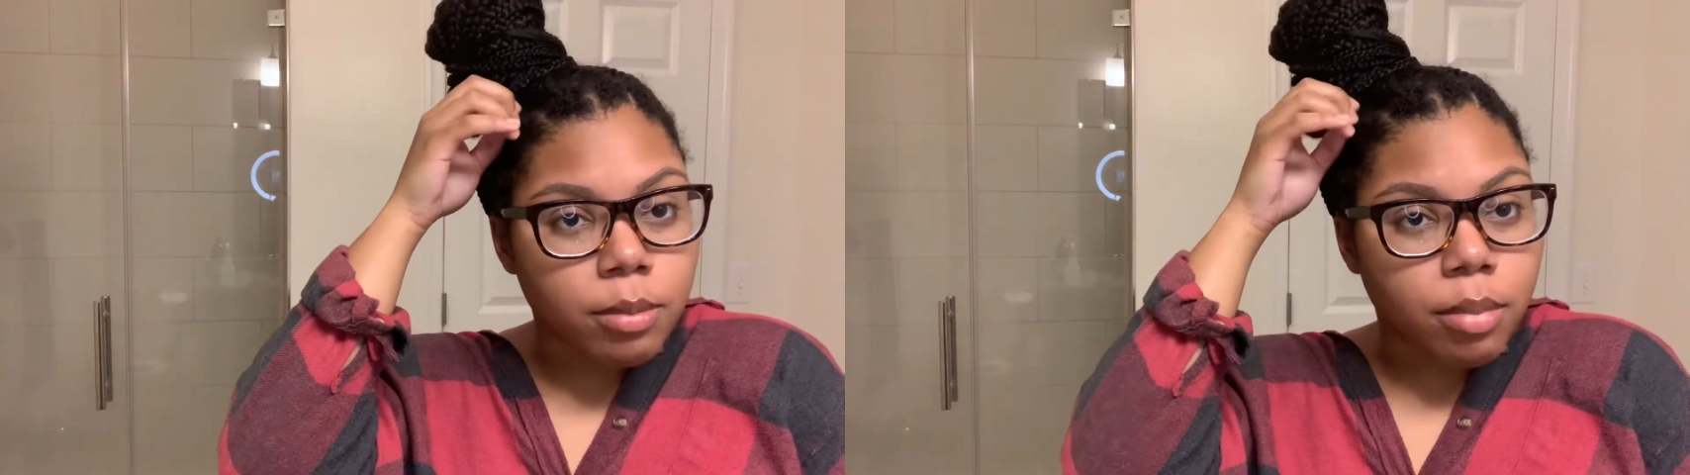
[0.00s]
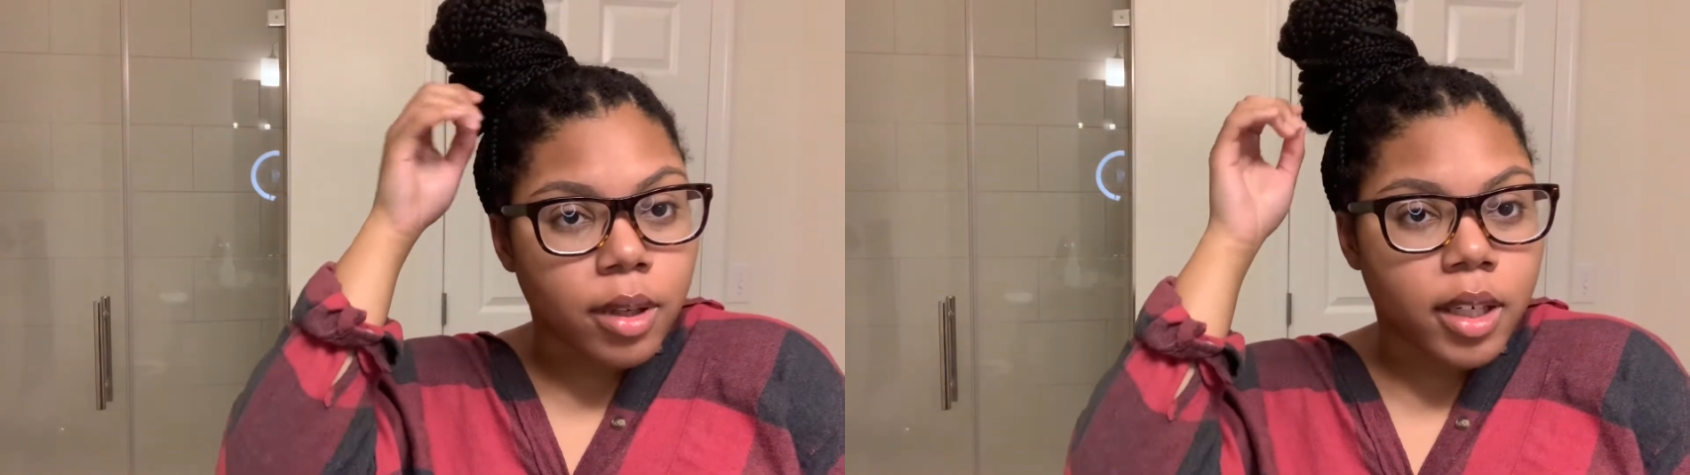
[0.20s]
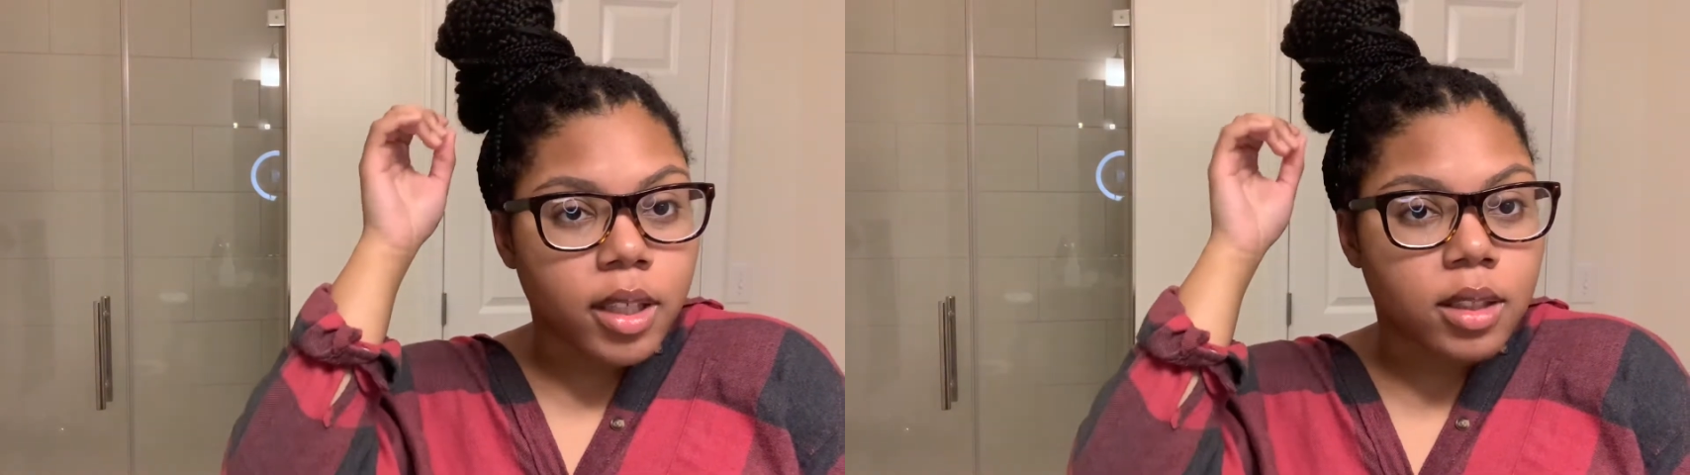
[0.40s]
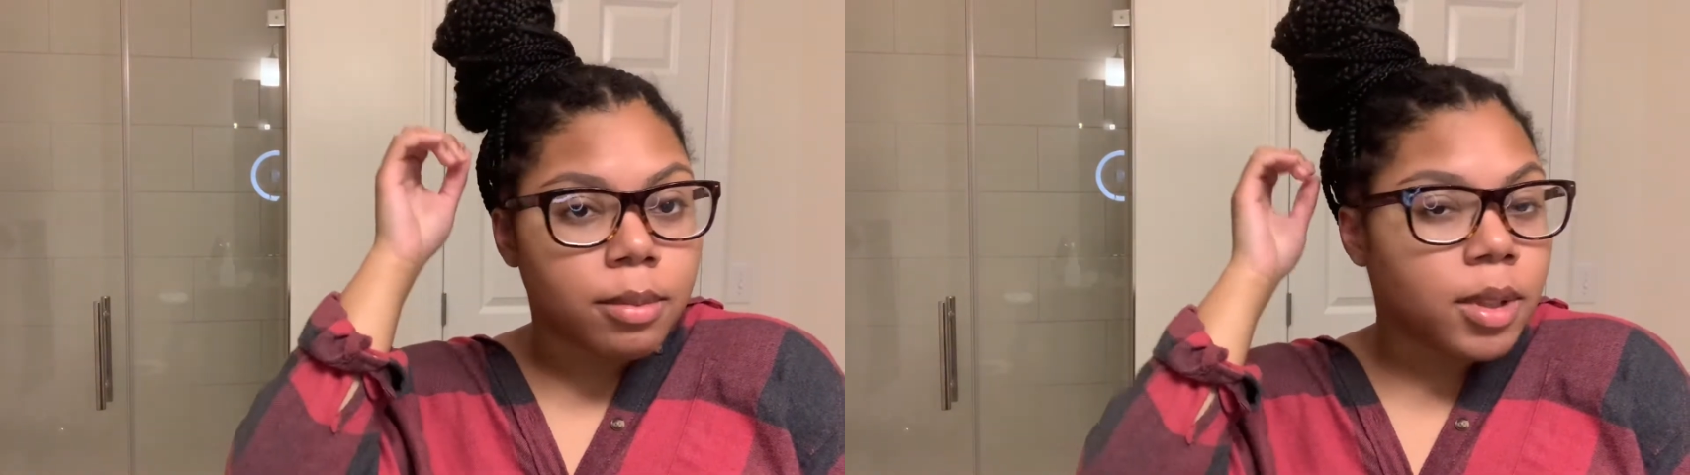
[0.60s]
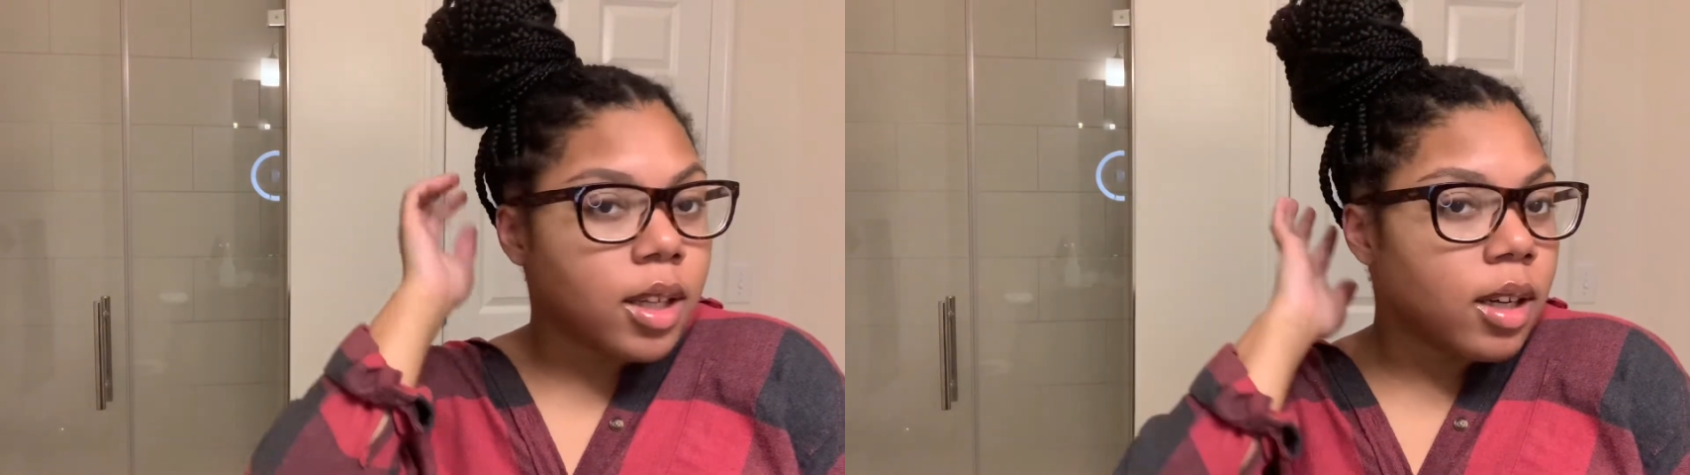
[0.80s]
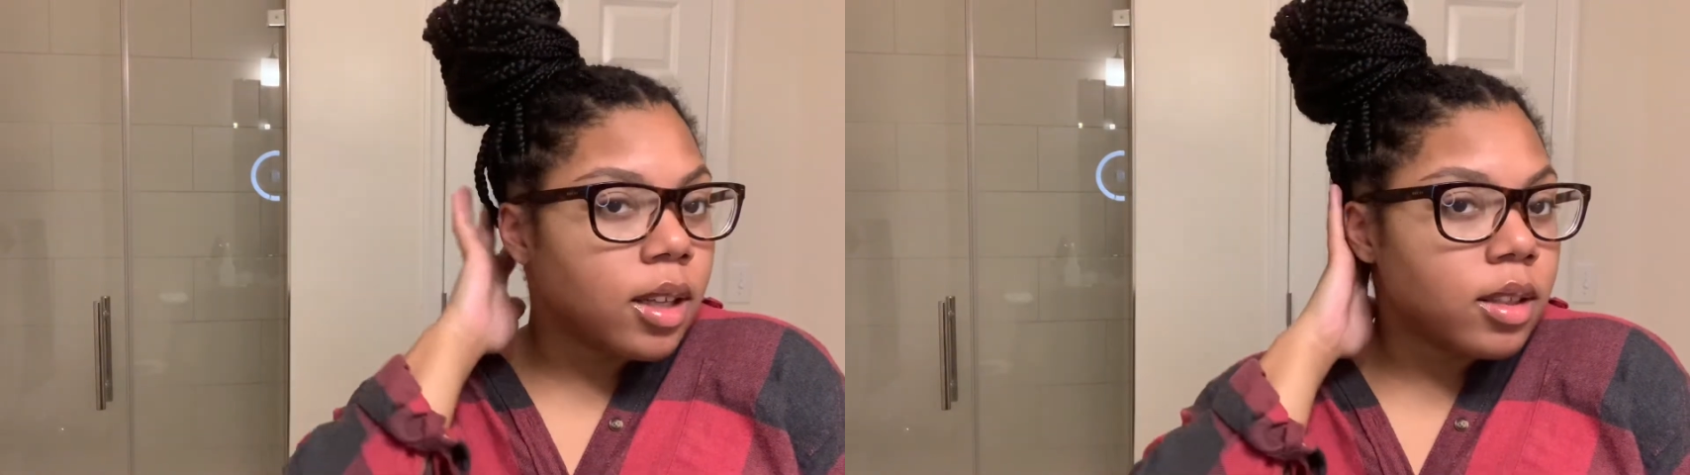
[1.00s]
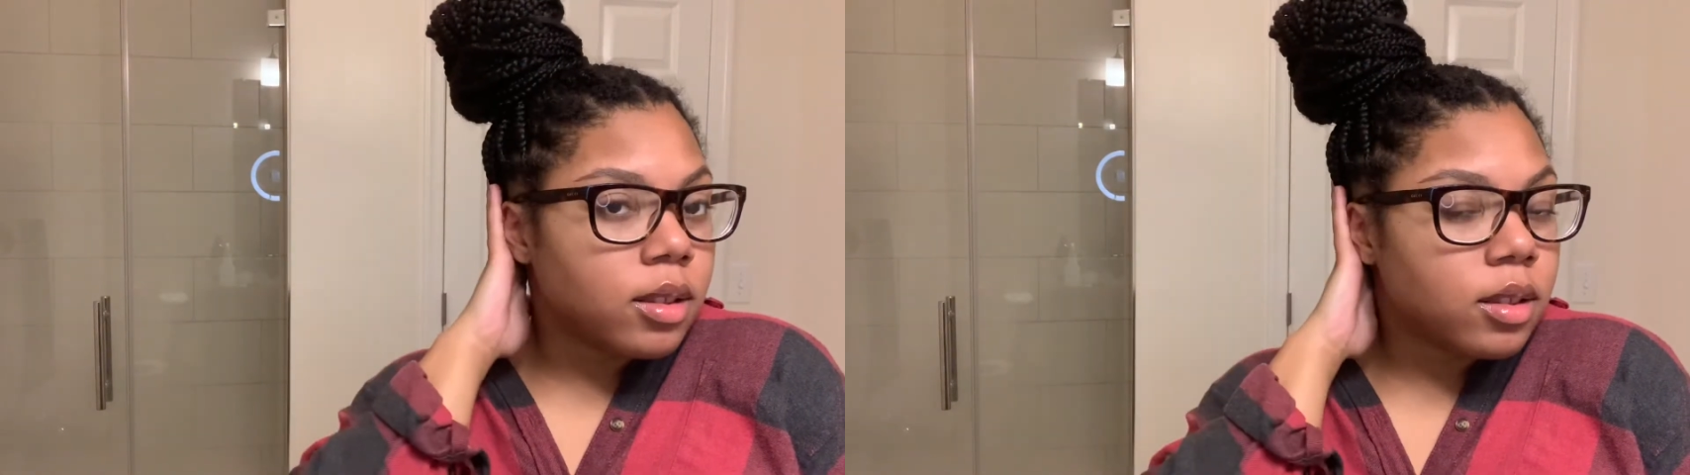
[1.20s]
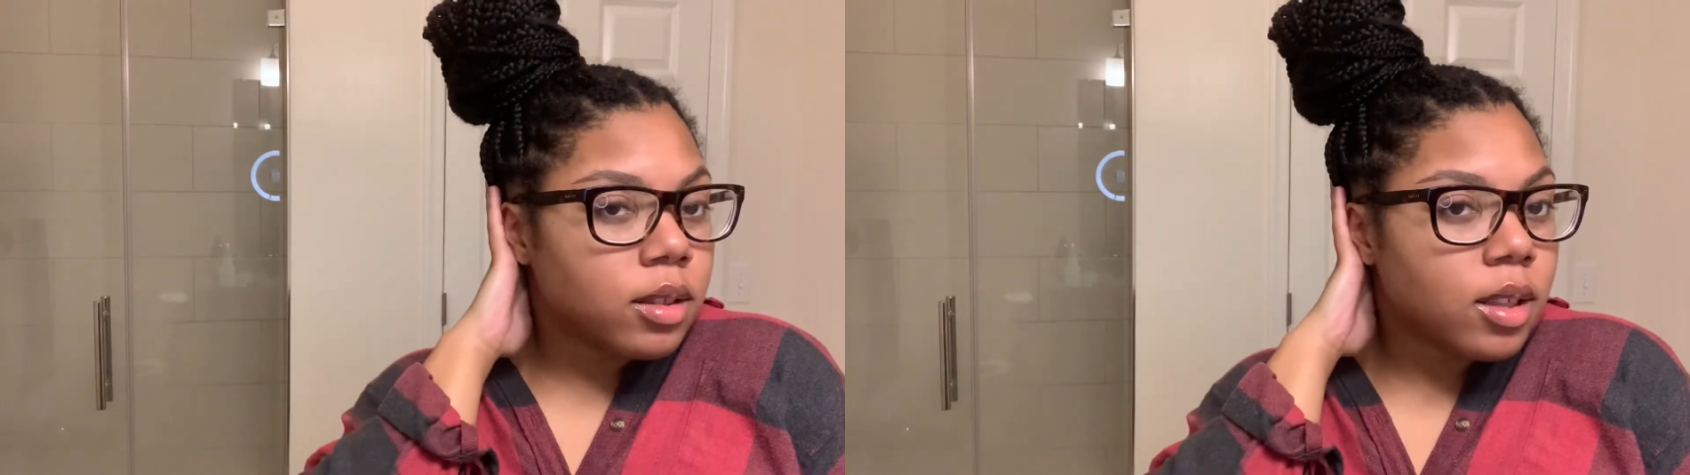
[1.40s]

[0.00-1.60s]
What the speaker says: braids because